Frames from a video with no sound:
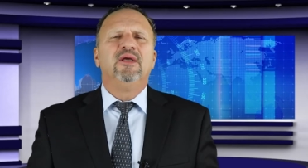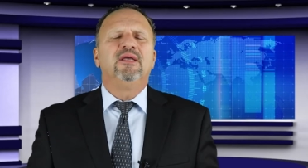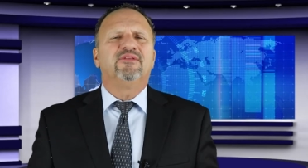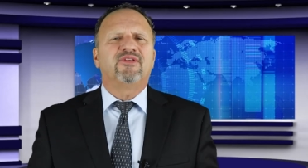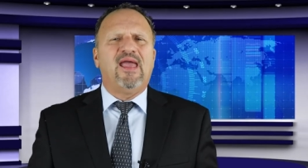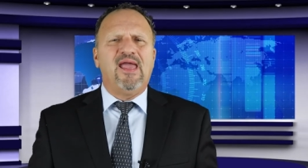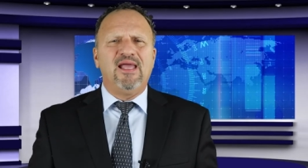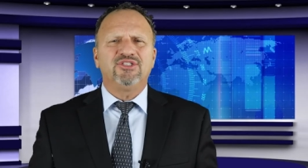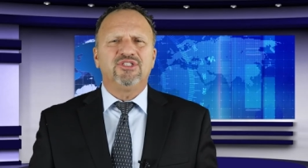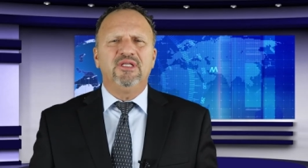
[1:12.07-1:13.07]
It's
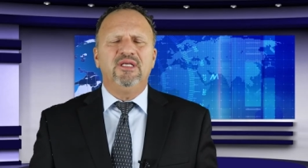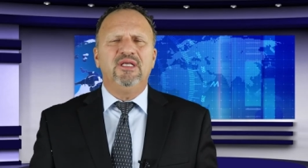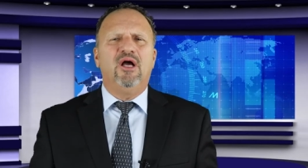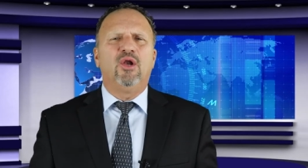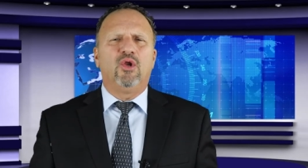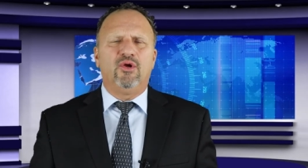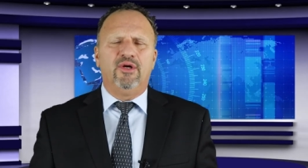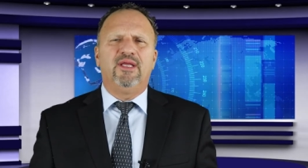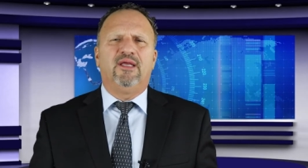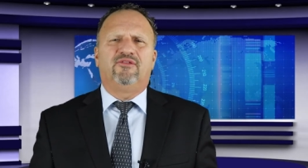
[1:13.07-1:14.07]
actually a
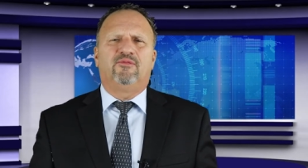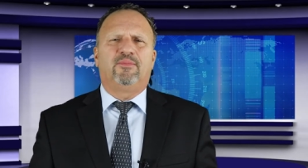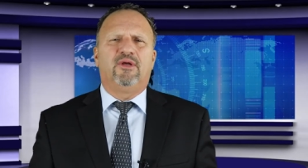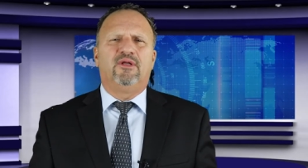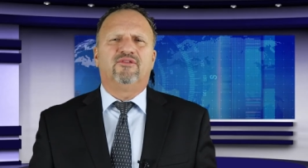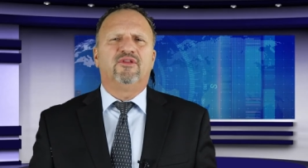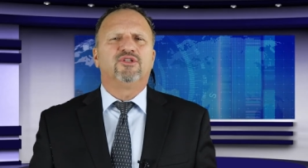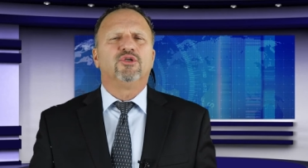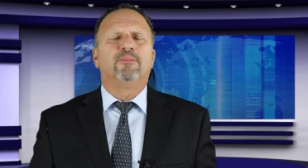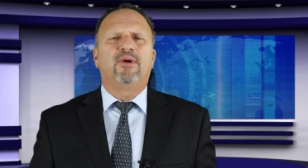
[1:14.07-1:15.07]
learning experience
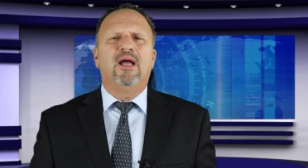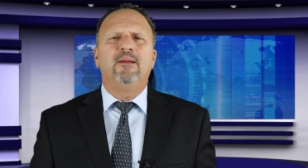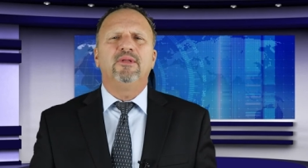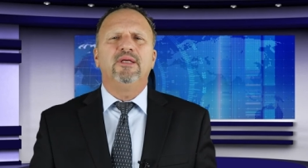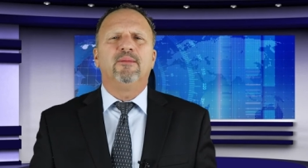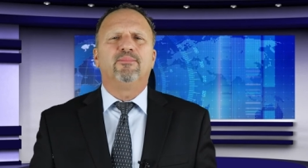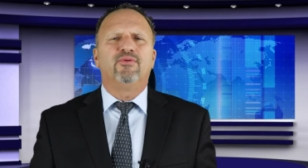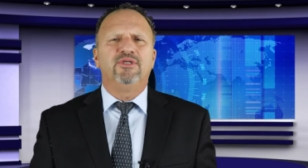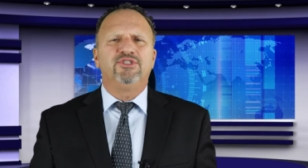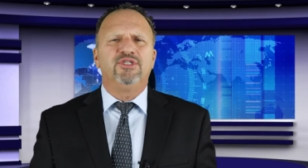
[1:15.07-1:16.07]
that you'll probably
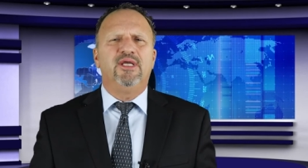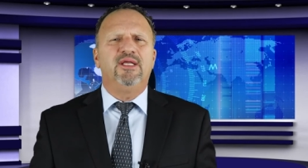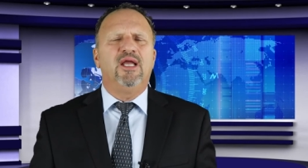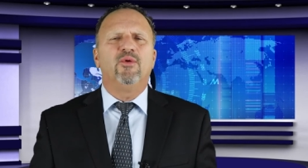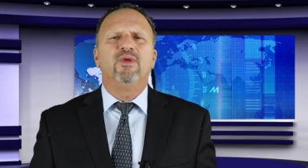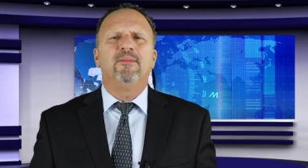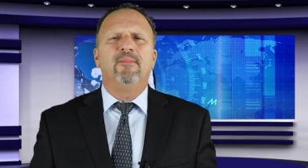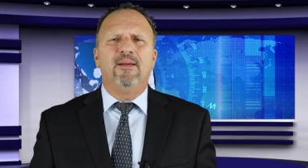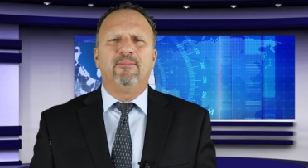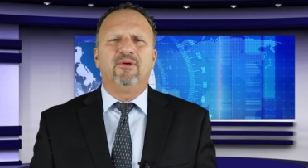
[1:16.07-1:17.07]
appreciate and
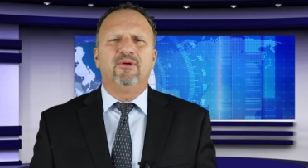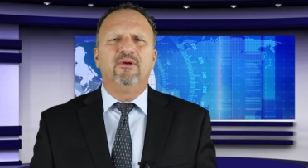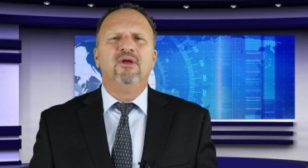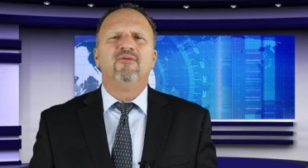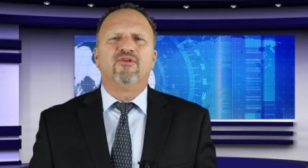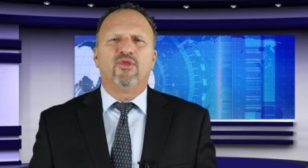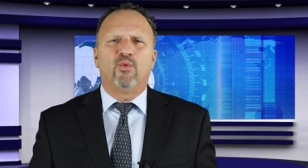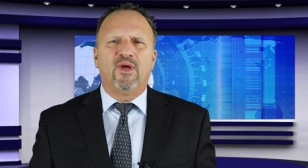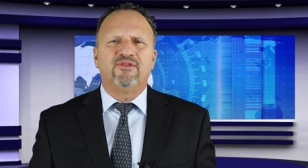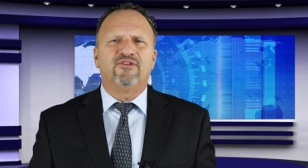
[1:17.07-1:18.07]
remember for the
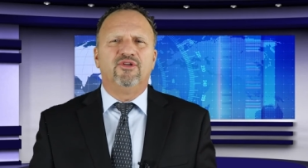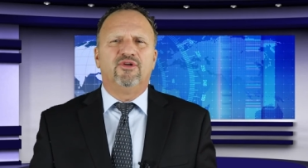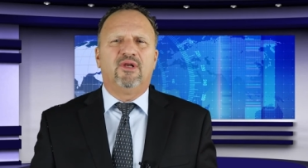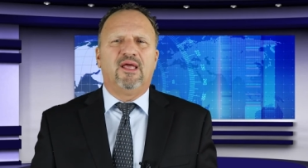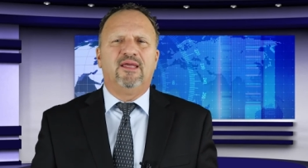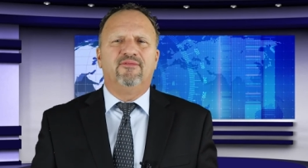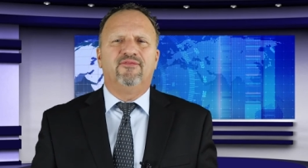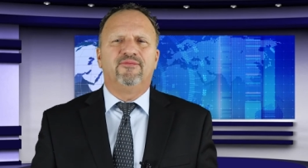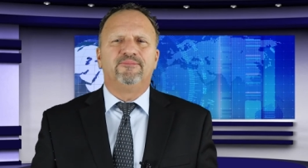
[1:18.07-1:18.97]
rest of your life.